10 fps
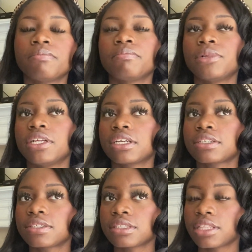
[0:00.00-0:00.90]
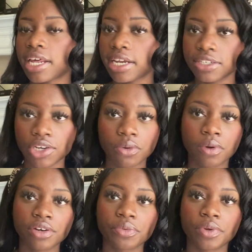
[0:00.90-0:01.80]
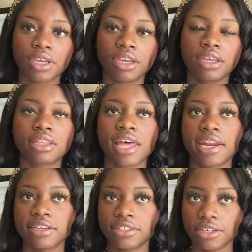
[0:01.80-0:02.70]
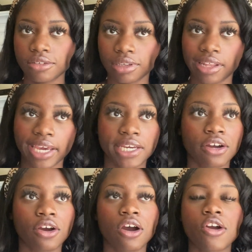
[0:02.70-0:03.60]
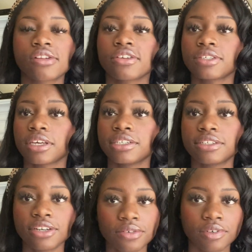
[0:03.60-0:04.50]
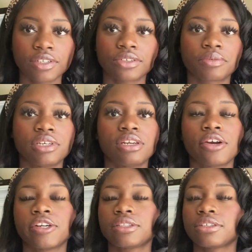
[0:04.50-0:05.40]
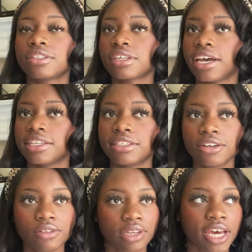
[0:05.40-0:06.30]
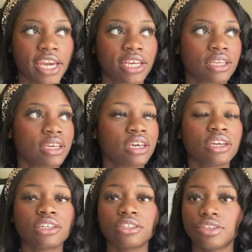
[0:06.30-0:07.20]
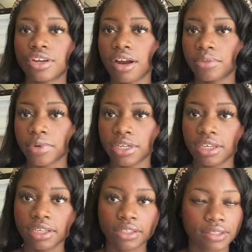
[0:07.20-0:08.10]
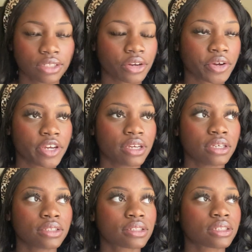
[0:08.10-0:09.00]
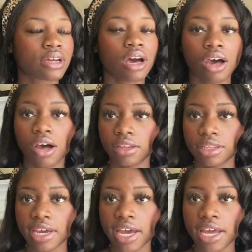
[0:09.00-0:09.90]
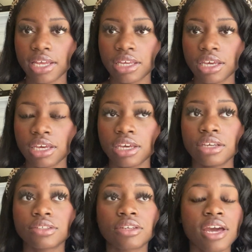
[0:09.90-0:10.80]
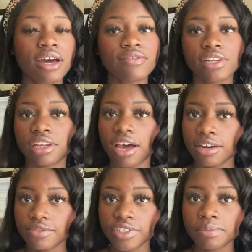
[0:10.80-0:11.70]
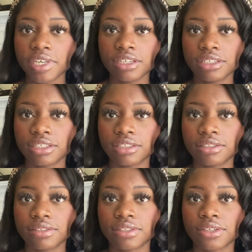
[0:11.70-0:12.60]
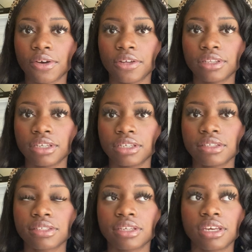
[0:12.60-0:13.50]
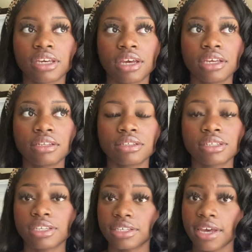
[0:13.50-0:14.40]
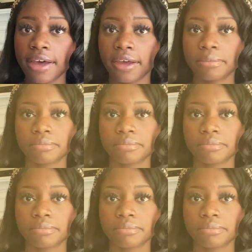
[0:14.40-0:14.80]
books that I don't want to read, that I don't like, authors I don't want to read, authors I don't like, genres, series, all of that. So yeah, I have a lot of opinions on this, and yeah.